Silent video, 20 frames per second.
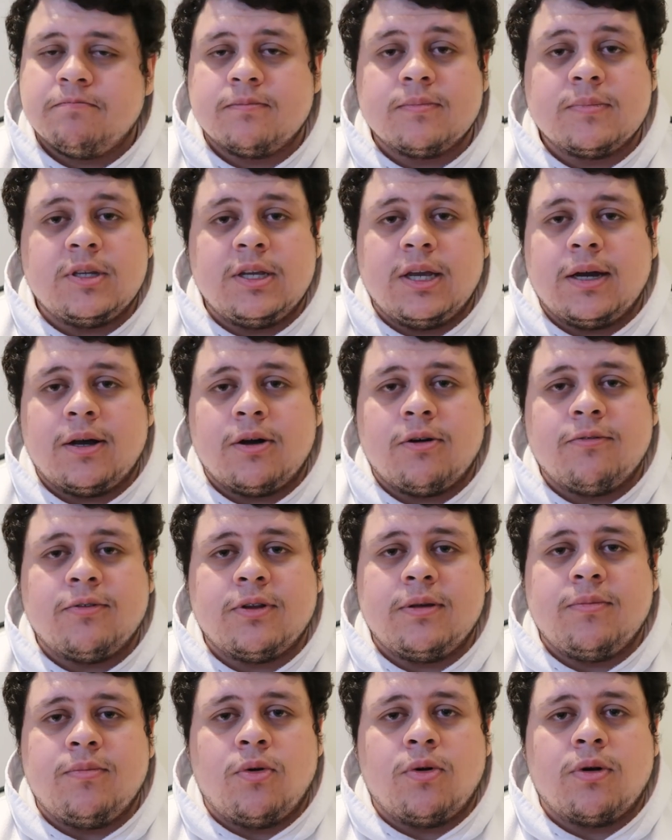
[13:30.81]
yeah,
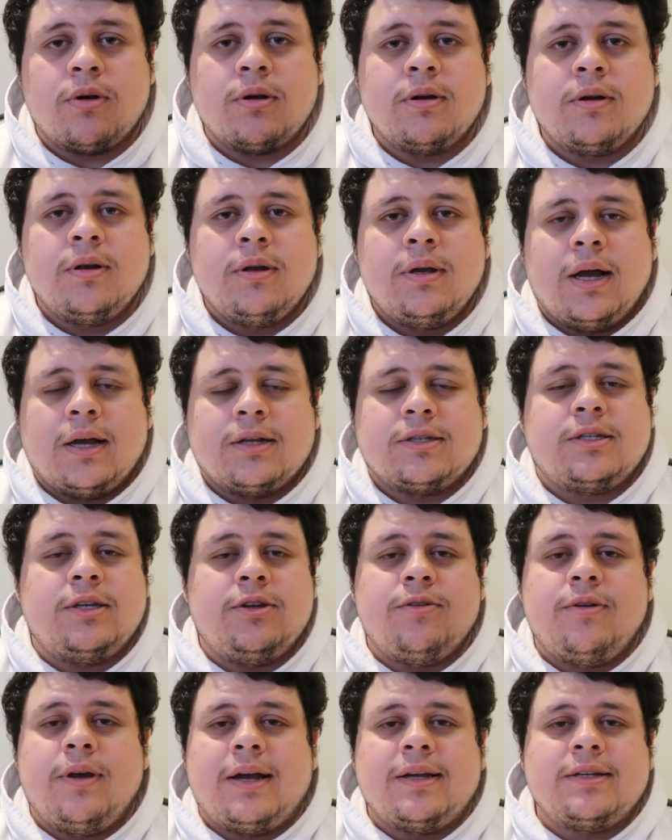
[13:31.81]
hopefully more. I'll see
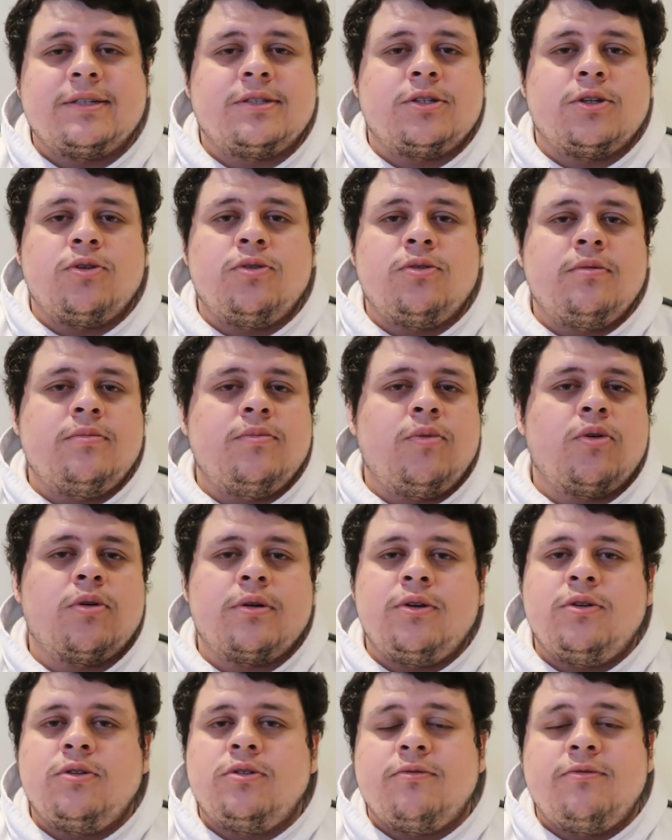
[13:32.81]
you guys soon.
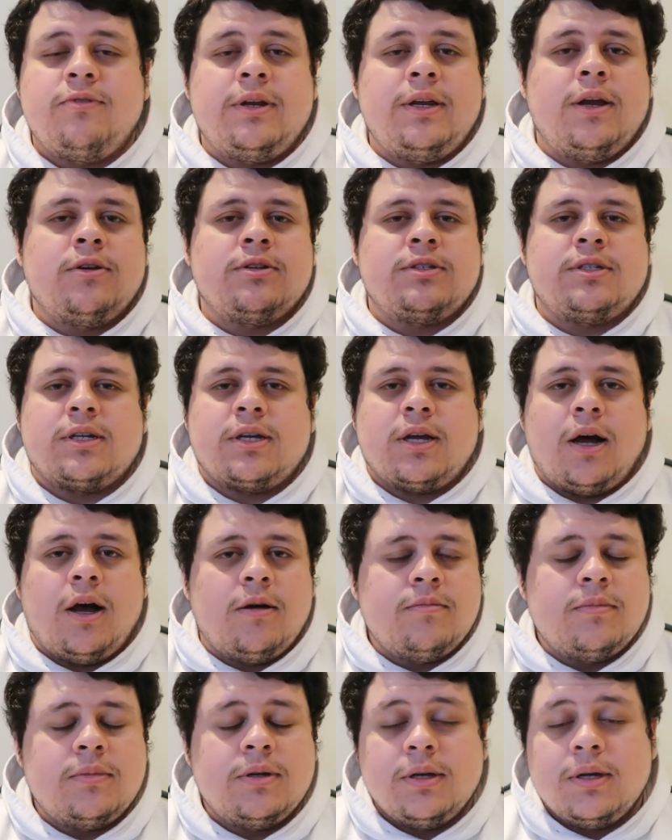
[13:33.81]
More YouTube videos to
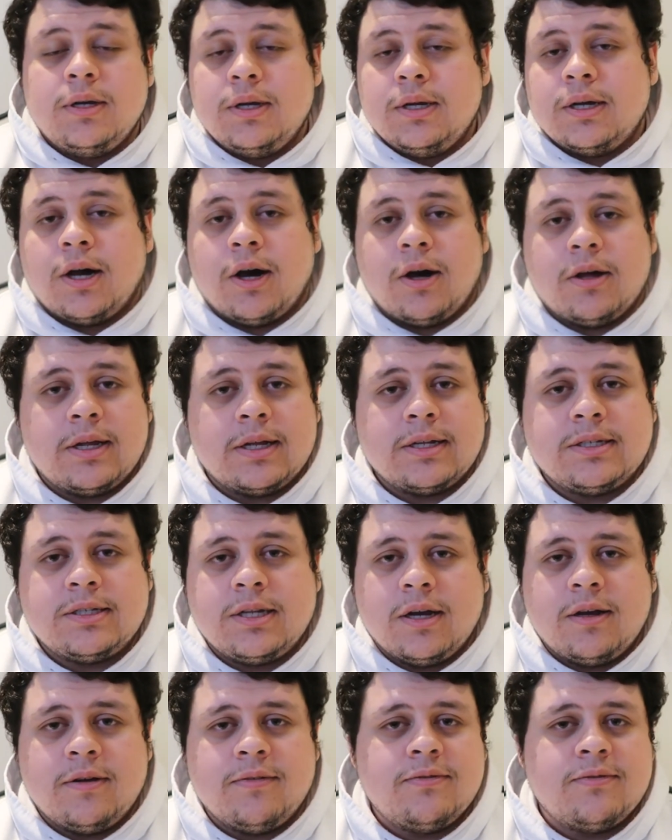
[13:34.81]
come, all that
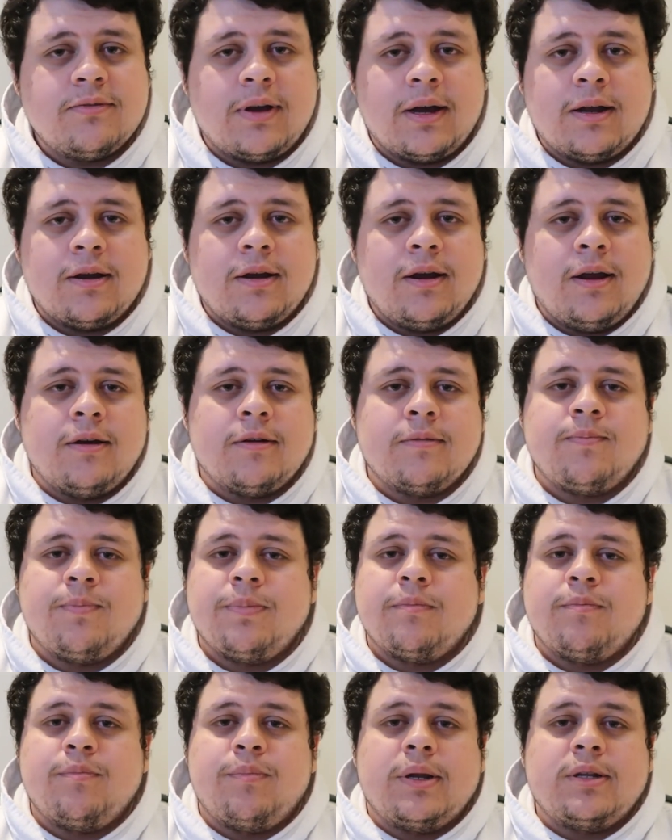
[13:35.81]
stuff. I don't know,
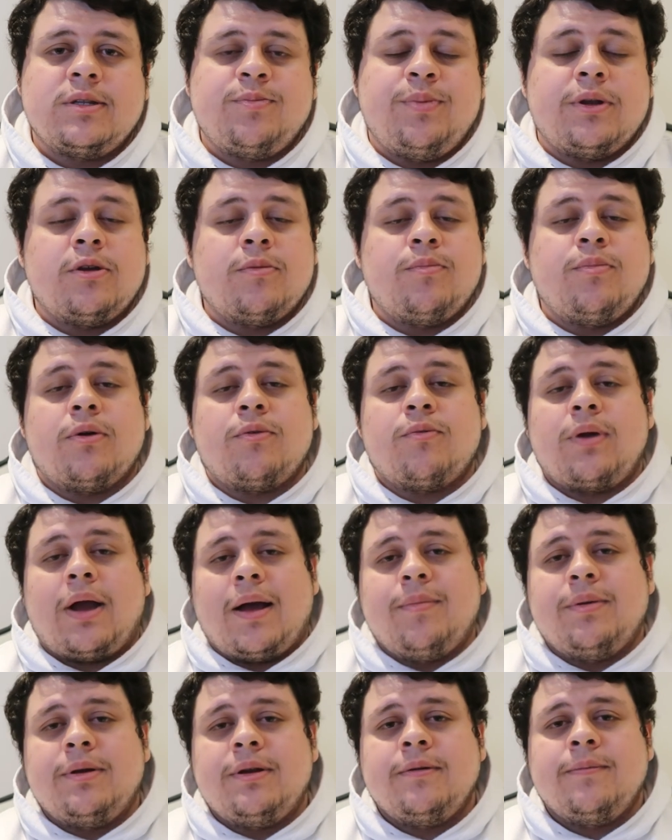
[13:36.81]
but it's been your boy
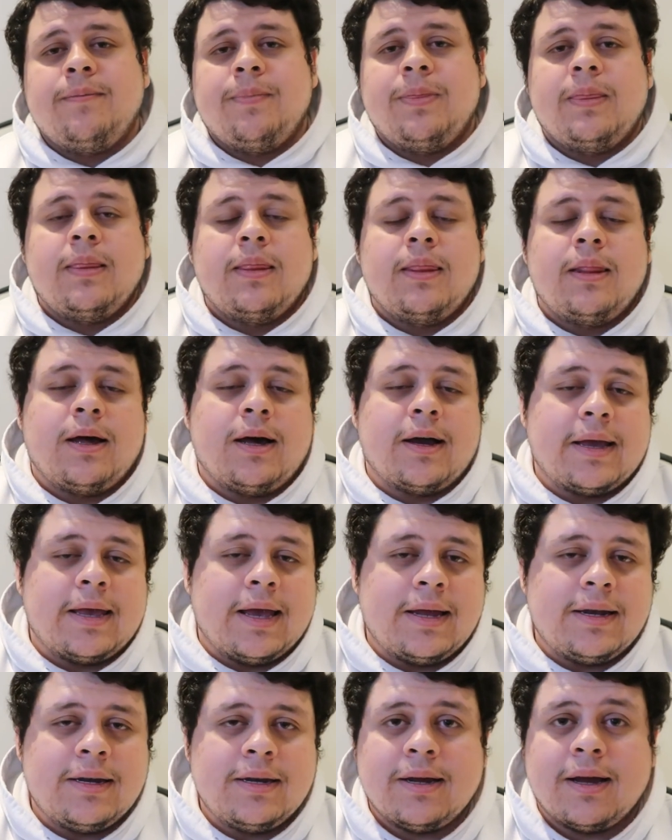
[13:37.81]
Rabid.
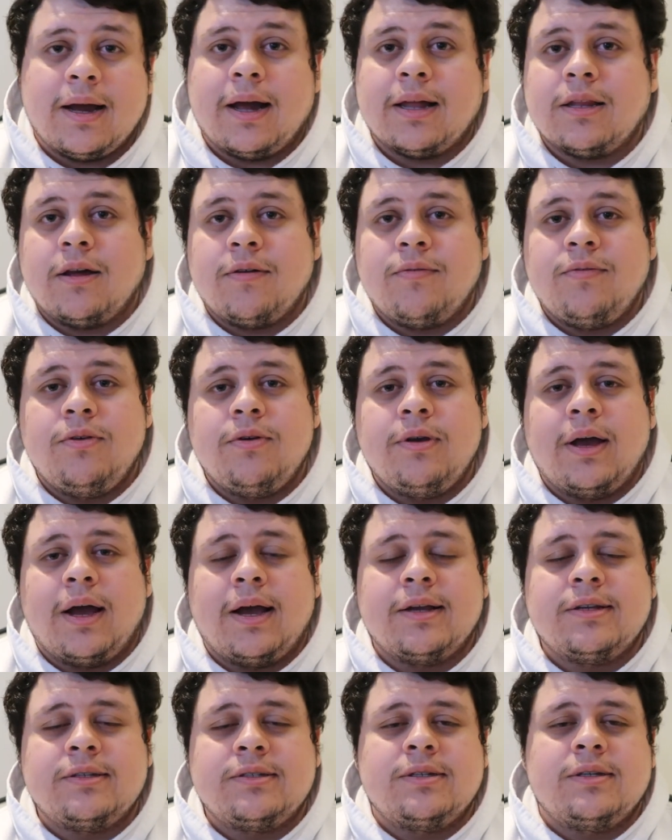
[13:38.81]
Again, I love you
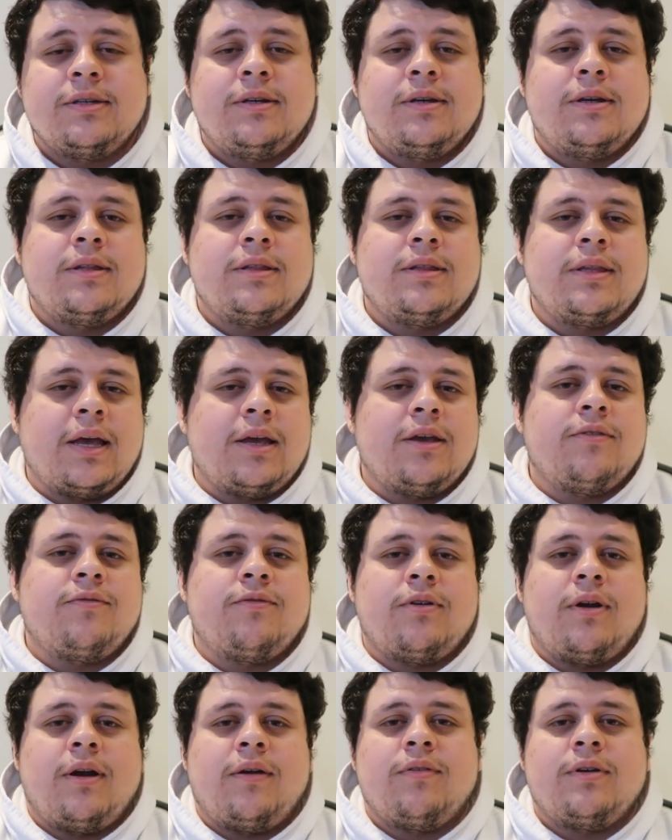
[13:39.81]
guys. Thank you
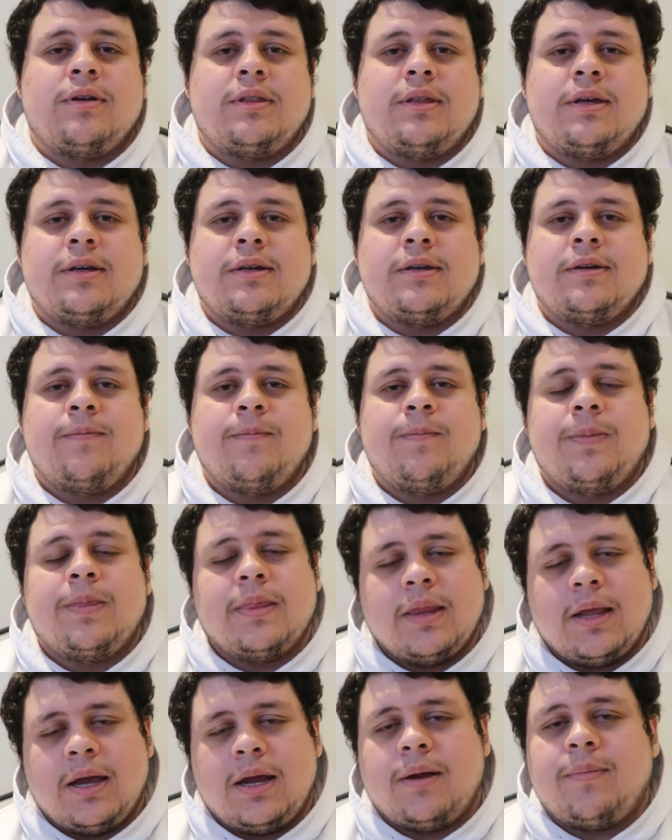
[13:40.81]
for everything,
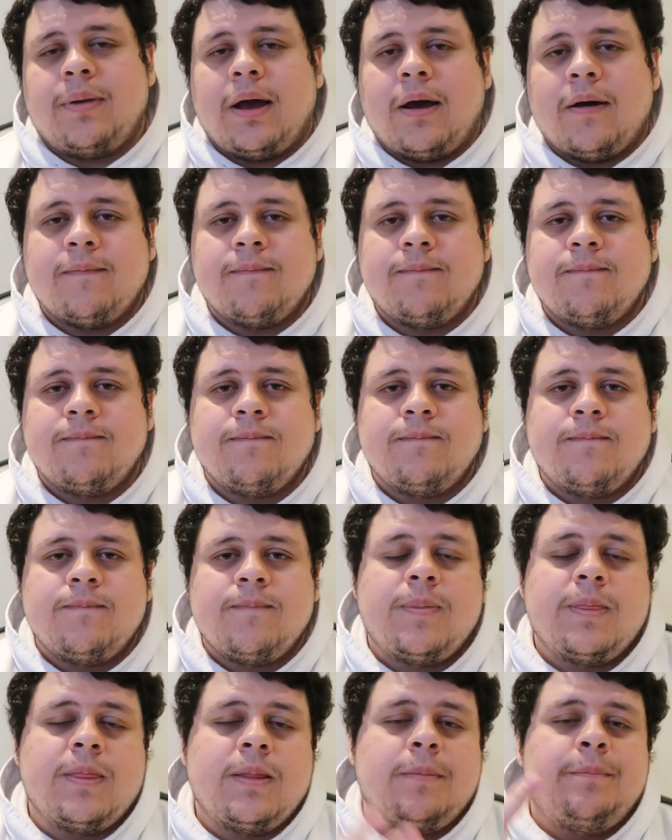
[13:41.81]
and I'm out.
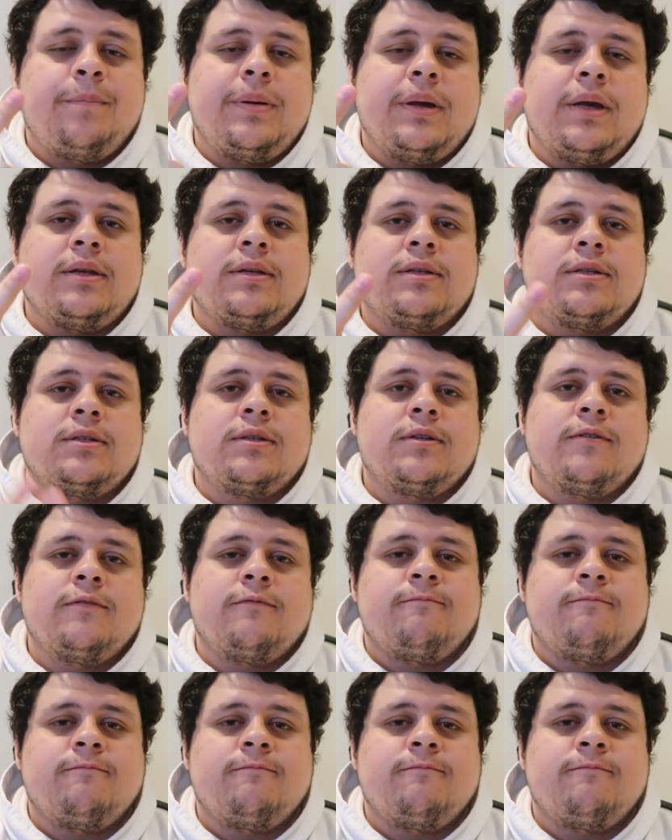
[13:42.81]
Peace.